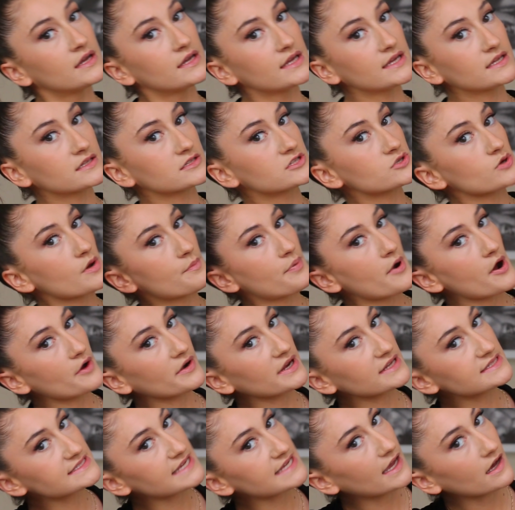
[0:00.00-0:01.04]
into a
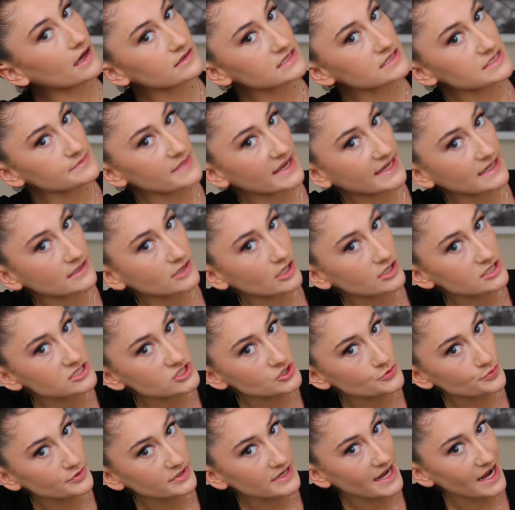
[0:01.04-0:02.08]
ponytail to make it look
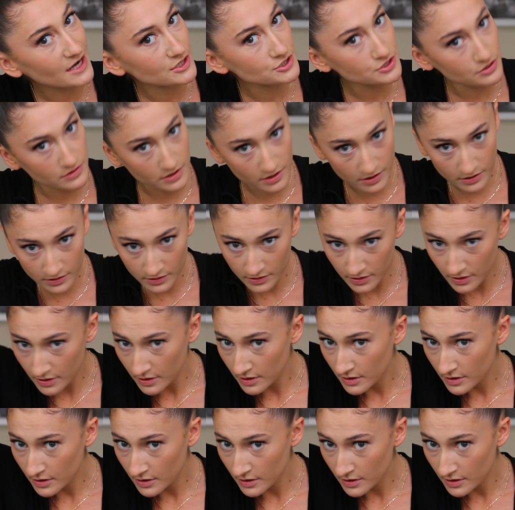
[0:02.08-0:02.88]
super natural,